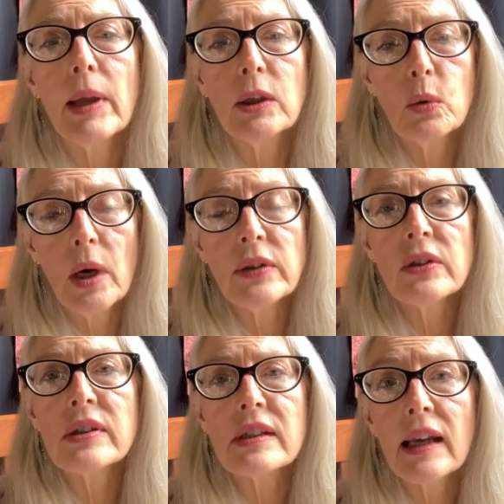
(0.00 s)
you
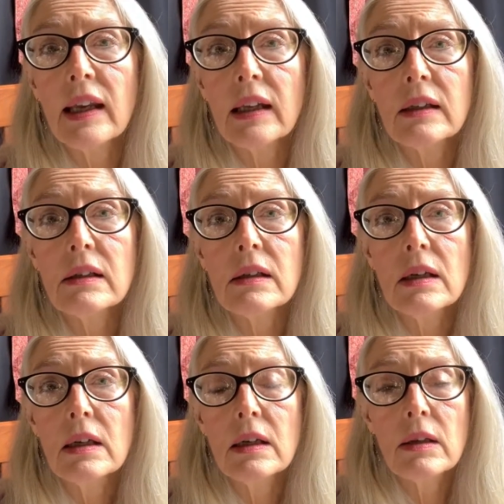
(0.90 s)
understand
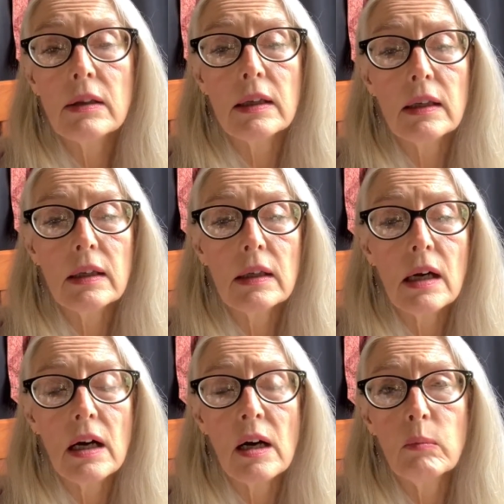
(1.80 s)
the
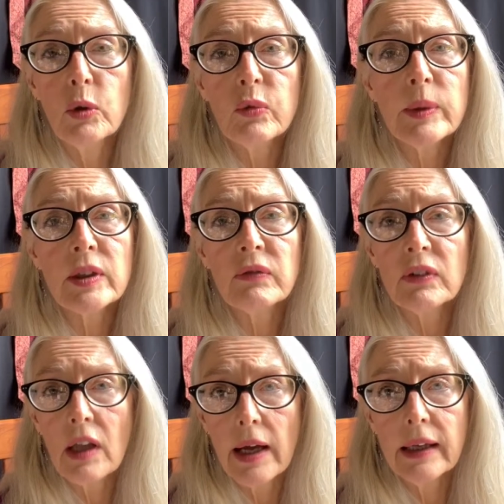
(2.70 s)
movement
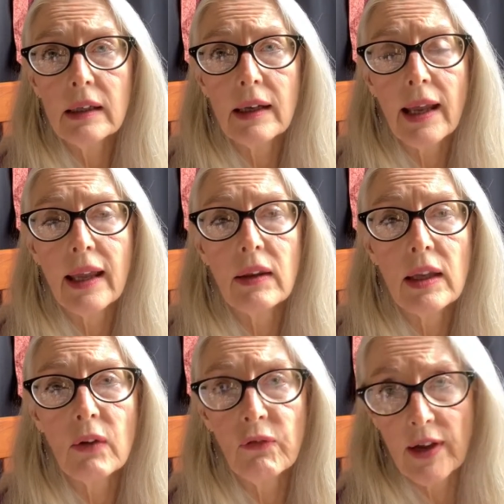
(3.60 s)
of light and
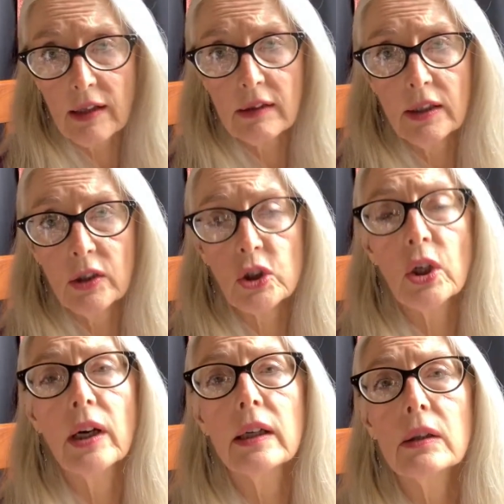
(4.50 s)
the effect that you're
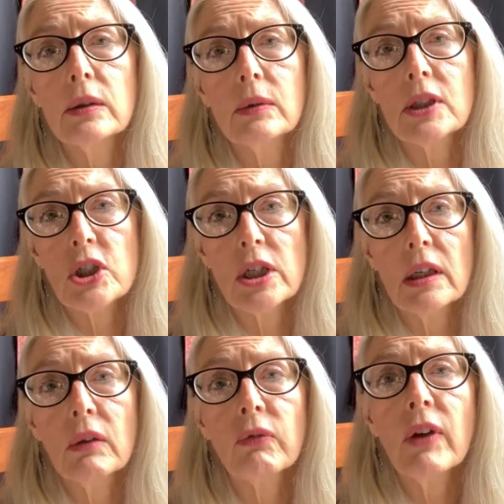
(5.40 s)
trying to
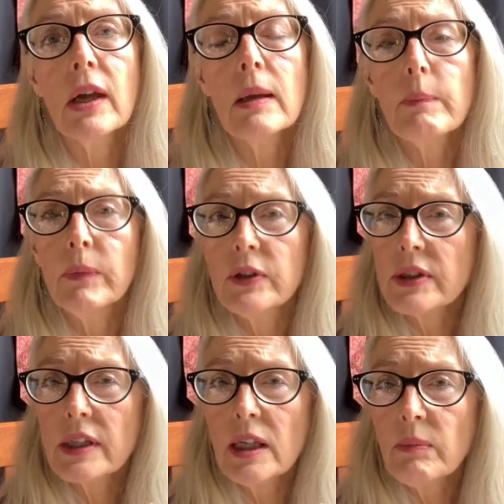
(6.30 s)
achieve,
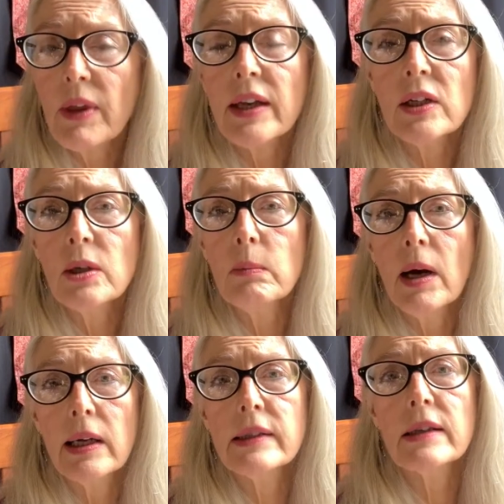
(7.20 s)
just keep that in your
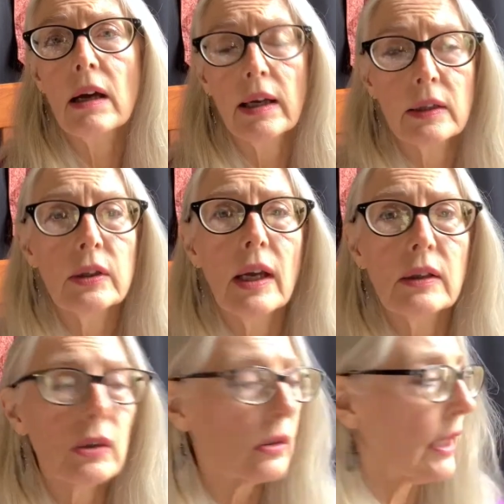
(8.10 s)
mind's eye,
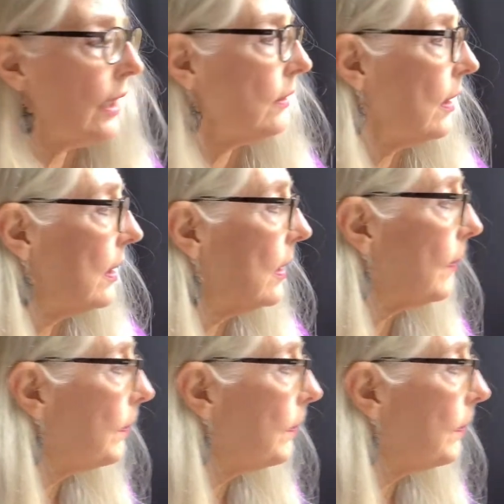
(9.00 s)
and you'll get there.